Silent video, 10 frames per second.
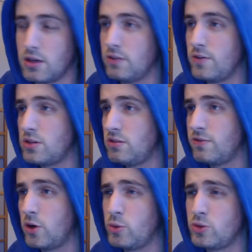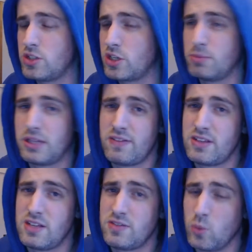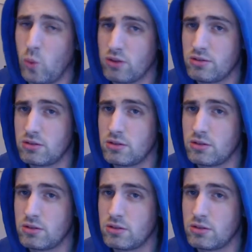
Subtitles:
First and foremost, you can believe this if you want.